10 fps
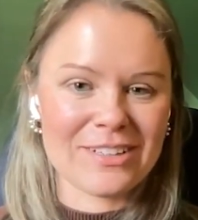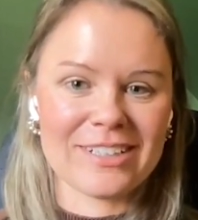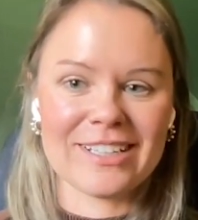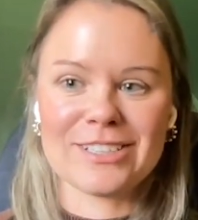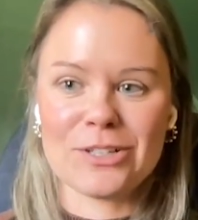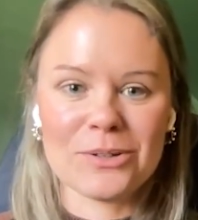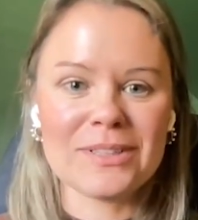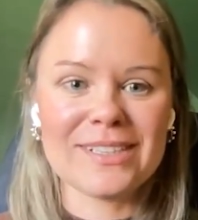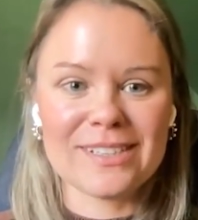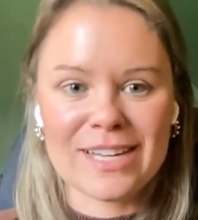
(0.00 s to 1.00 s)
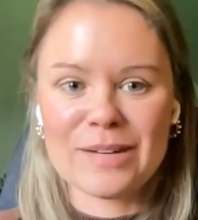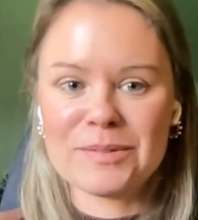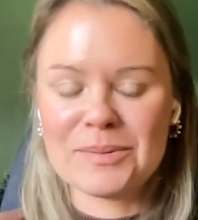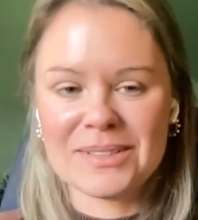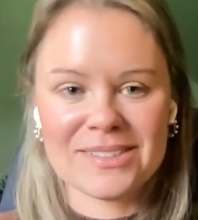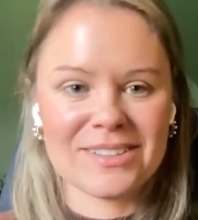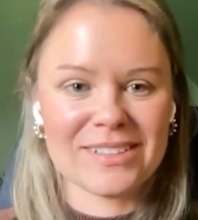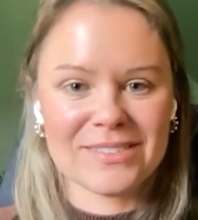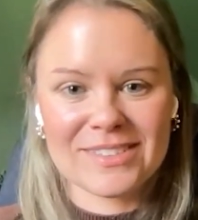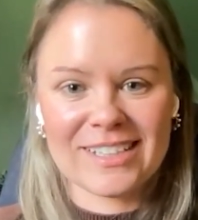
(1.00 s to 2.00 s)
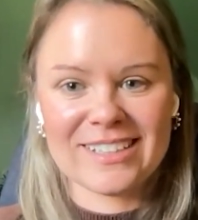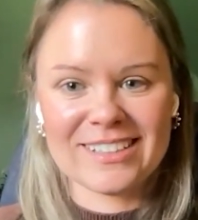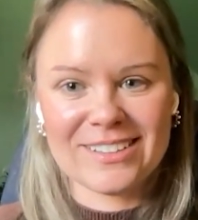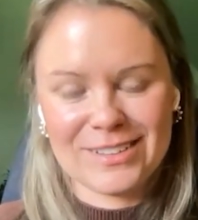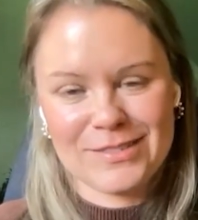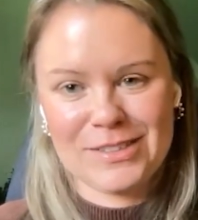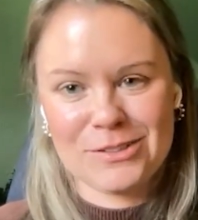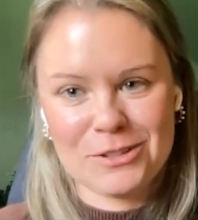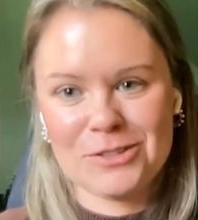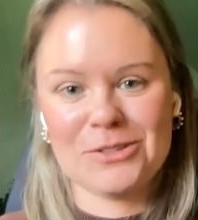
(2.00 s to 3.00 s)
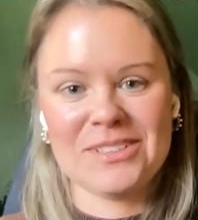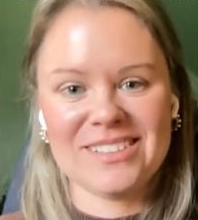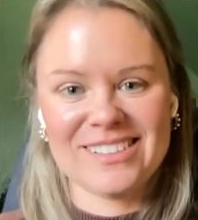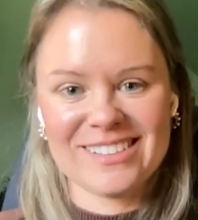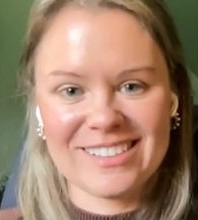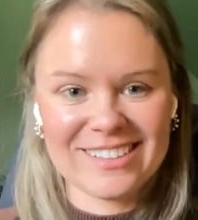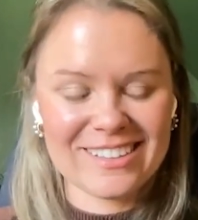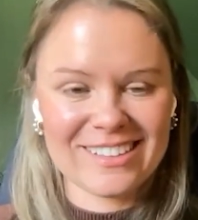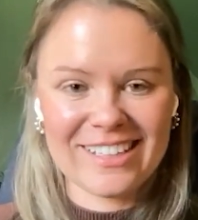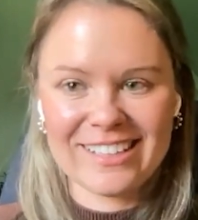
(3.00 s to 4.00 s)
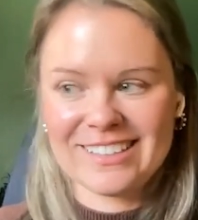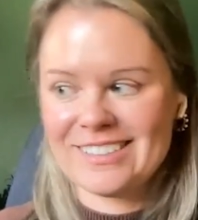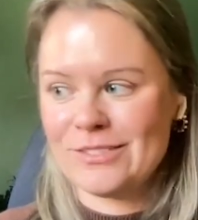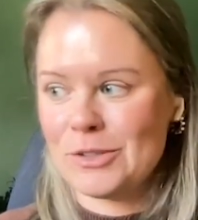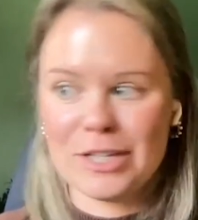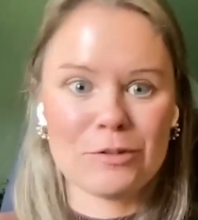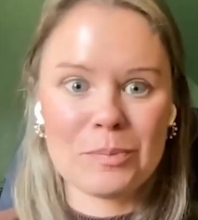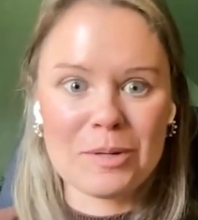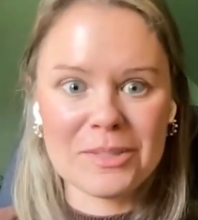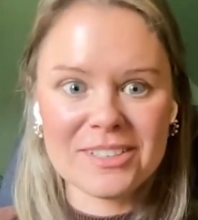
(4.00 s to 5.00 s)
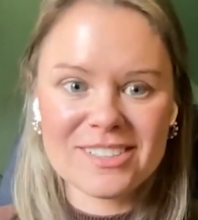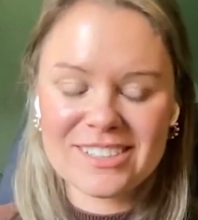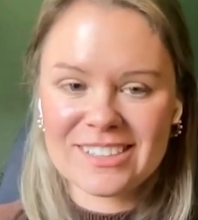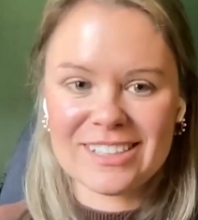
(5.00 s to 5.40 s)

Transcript: going to get totally slammed because they're going to have cited all of these resources that were never published.